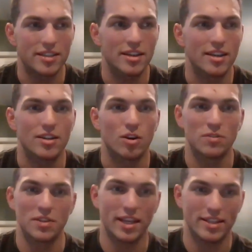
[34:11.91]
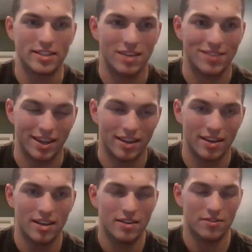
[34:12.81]
over Thanksgiving
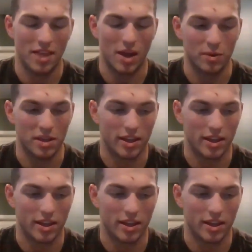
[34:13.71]
for that week.